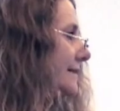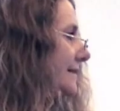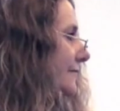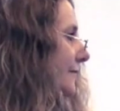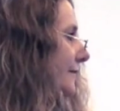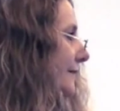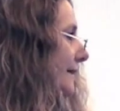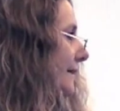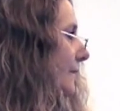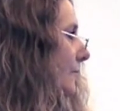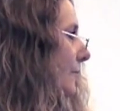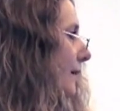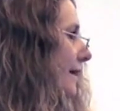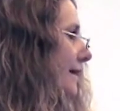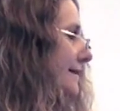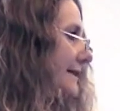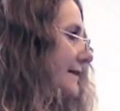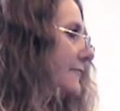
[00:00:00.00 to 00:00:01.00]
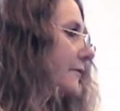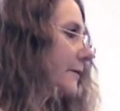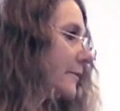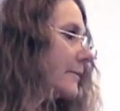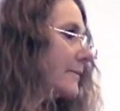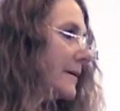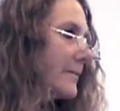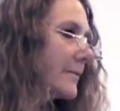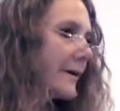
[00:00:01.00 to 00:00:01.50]
different than it was if we
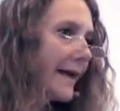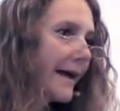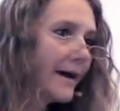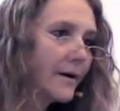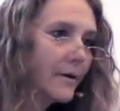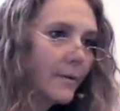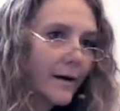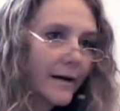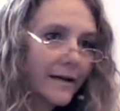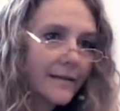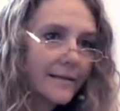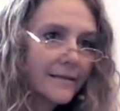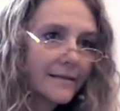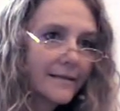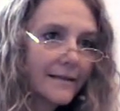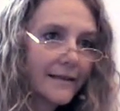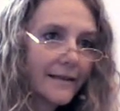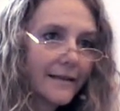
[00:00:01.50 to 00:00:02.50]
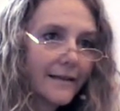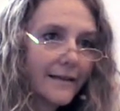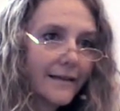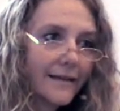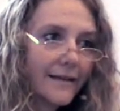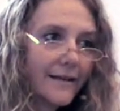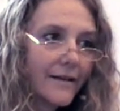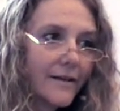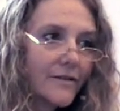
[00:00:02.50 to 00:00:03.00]
remembered how it was.
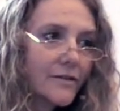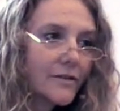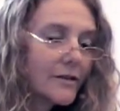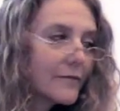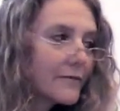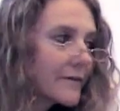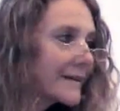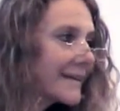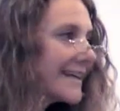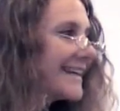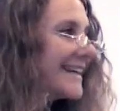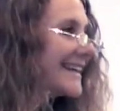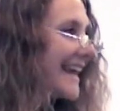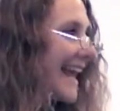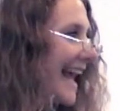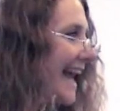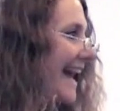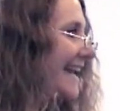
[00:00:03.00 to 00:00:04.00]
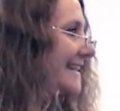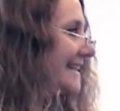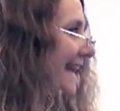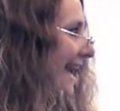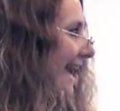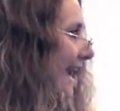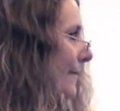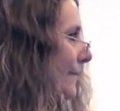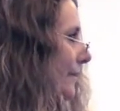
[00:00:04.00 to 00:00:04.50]
So the forgetting had to
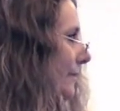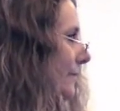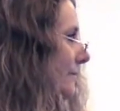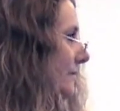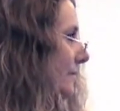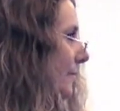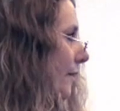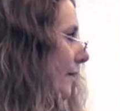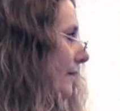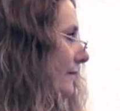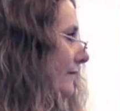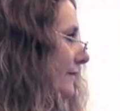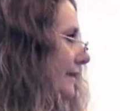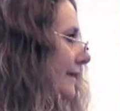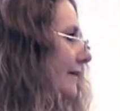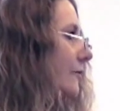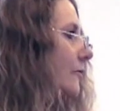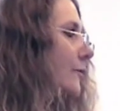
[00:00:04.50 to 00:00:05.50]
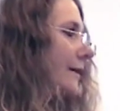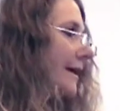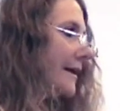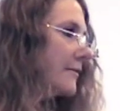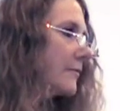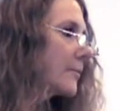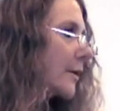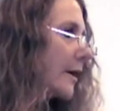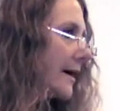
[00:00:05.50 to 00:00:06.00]
happen. It was a part of the
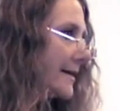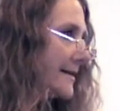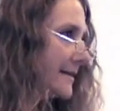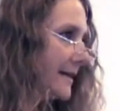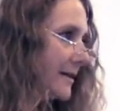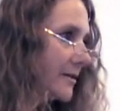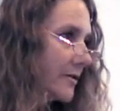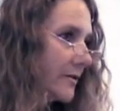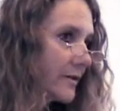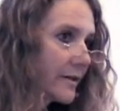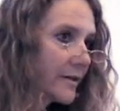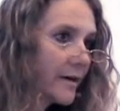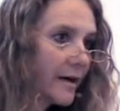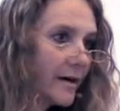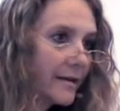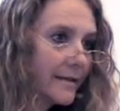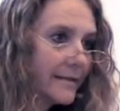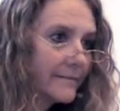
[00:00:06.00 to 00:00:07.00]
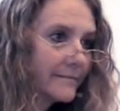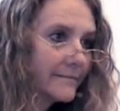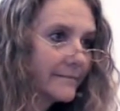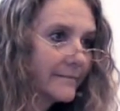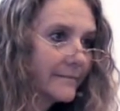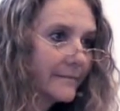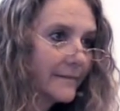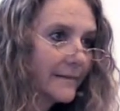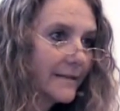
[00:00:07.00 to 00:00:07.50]
creative process, you could call
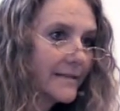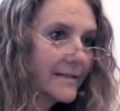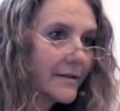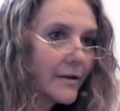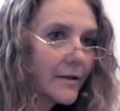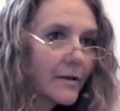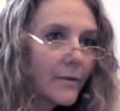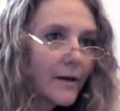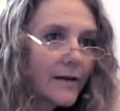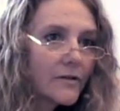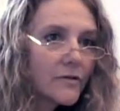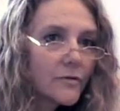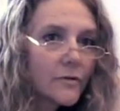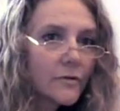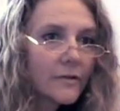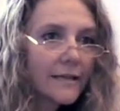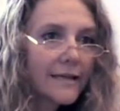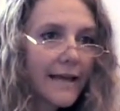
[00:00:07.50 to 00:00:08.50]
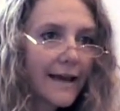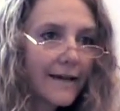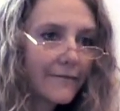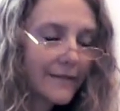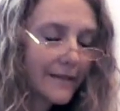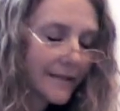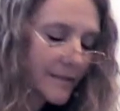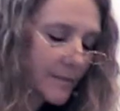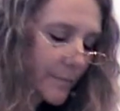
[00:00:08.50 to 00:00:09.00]
it. It's the only way to truly have
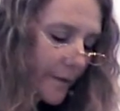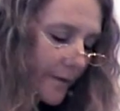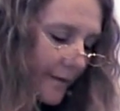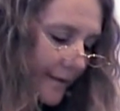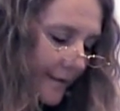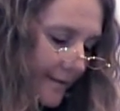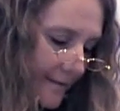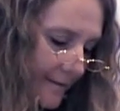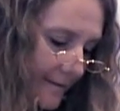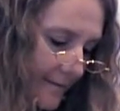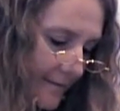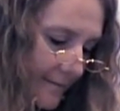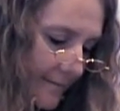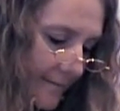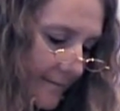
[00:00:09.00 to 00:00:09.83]
the experience.